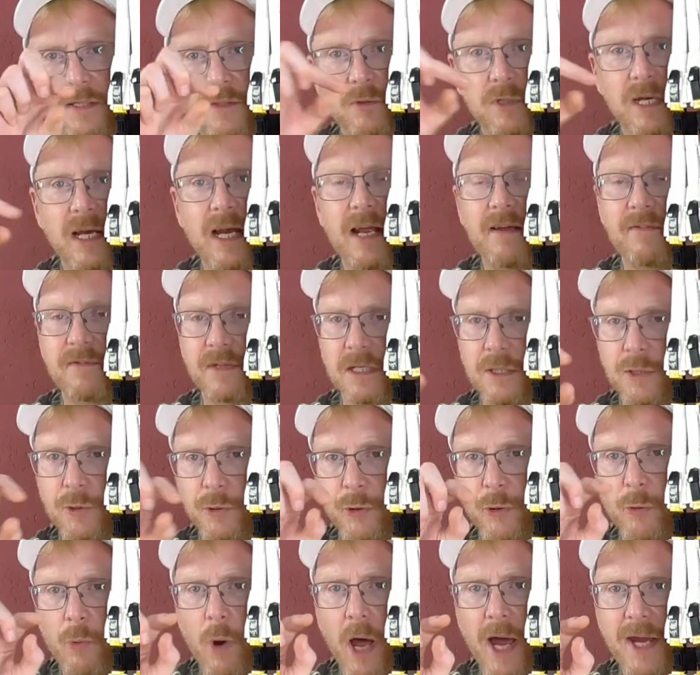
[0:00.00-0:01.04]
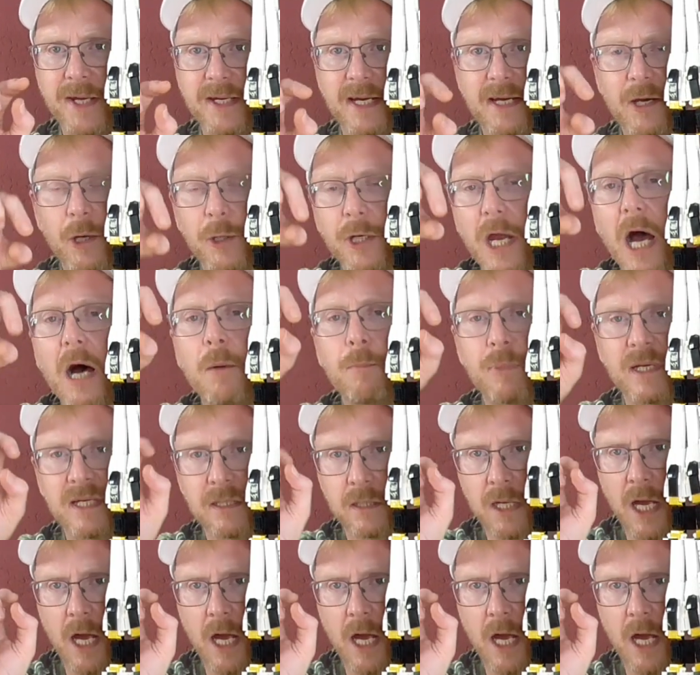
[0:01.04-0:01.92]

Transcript: to the left and to the right and not up and